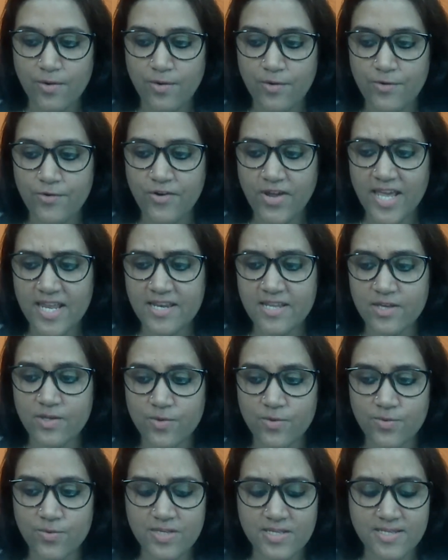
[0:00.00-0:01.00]

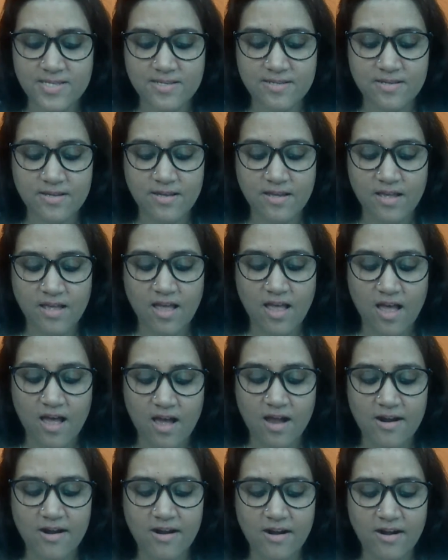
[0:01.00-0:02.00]
radios
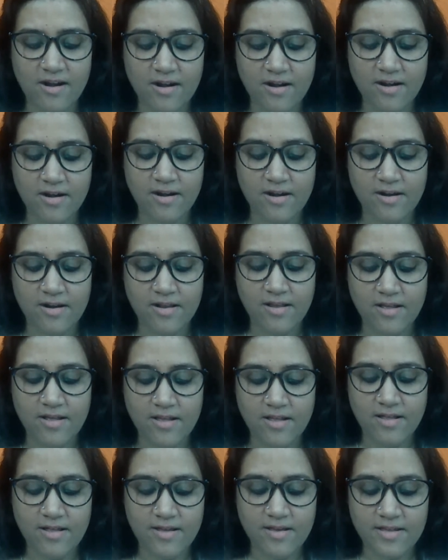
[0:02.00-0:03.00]
are
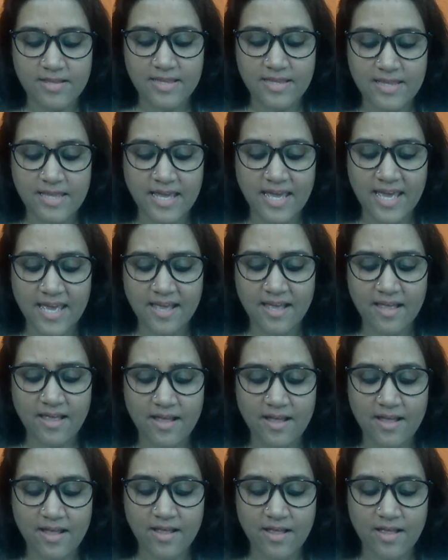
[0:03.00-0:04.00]
a thing
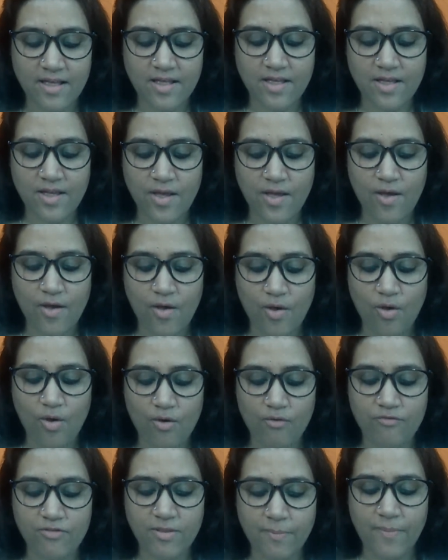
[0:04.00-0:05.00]

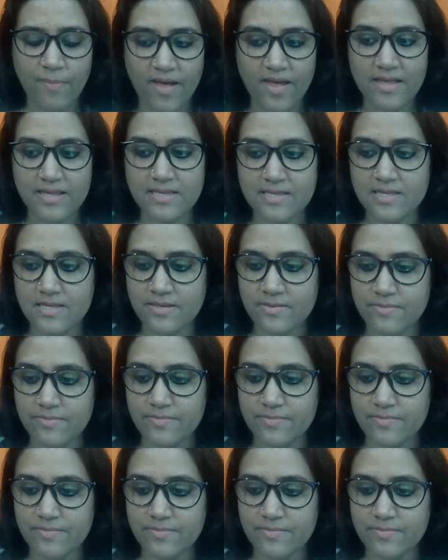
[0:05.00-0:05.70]
of the past.